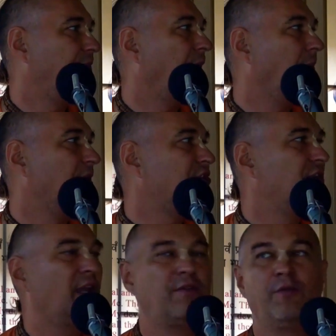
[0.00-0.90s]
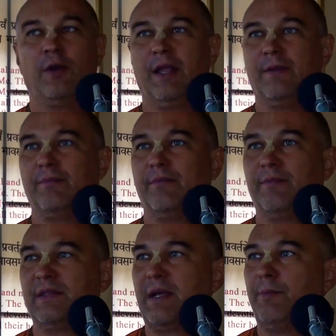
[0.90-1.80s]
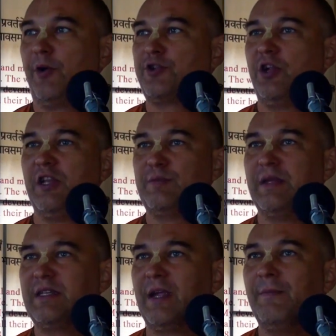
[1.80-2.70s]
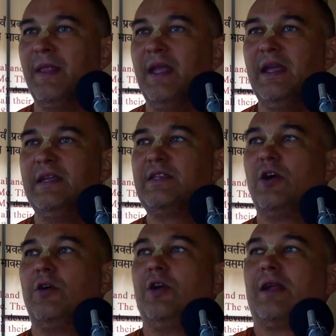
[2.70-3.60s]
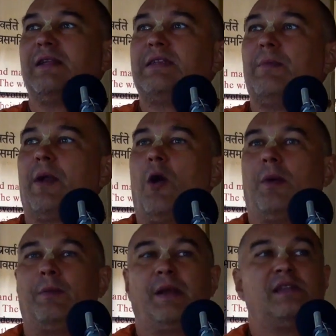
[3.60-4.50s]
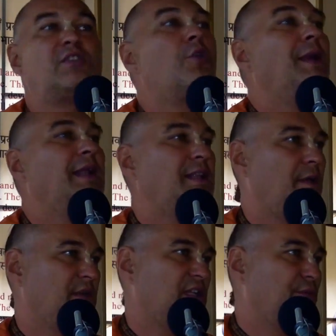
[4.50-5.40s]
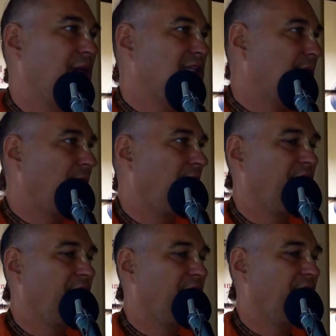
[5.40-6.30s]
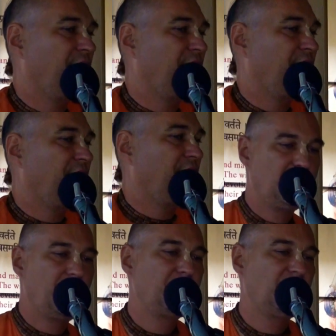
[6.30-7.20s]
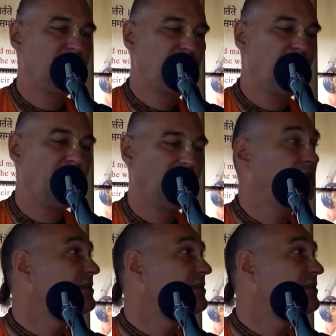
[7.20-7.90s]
published, not fully. Some portion is missing. So you can see Prabhupada preached so many times this principle of Isopanisad, so many times he's chanting